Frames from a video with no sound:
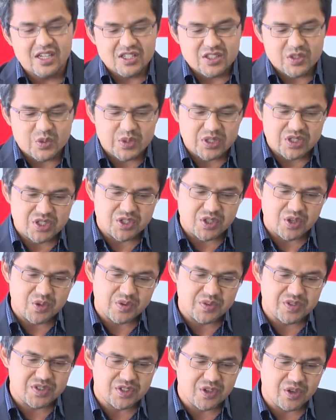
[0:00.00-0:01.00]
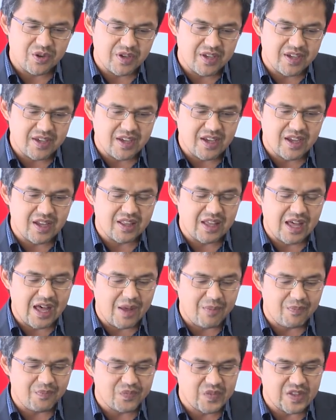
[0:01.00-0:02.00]
So we show
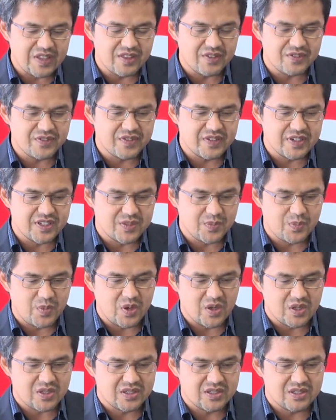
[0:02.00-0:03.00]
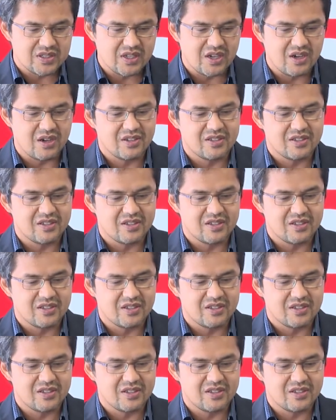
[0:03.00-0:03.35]
here in the first box,